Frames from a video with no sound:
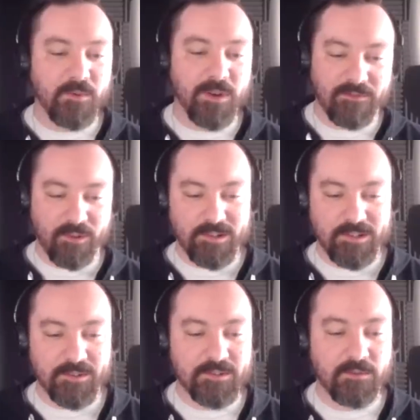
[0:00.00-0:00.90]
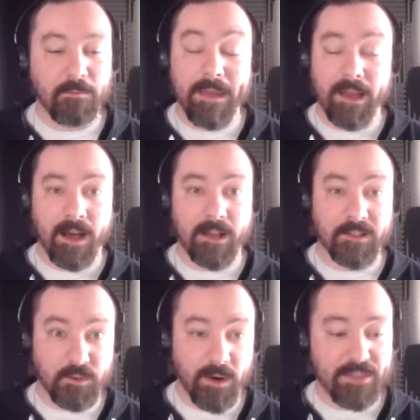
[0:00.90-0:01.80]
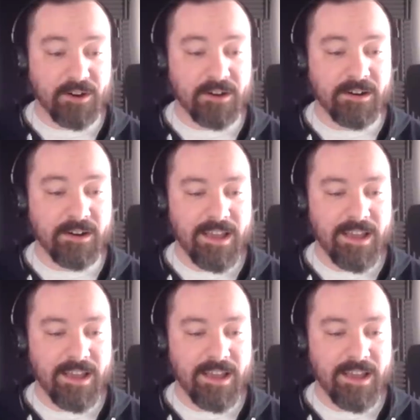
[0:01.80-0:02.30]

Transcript: 21st through May, uh, the 23rd.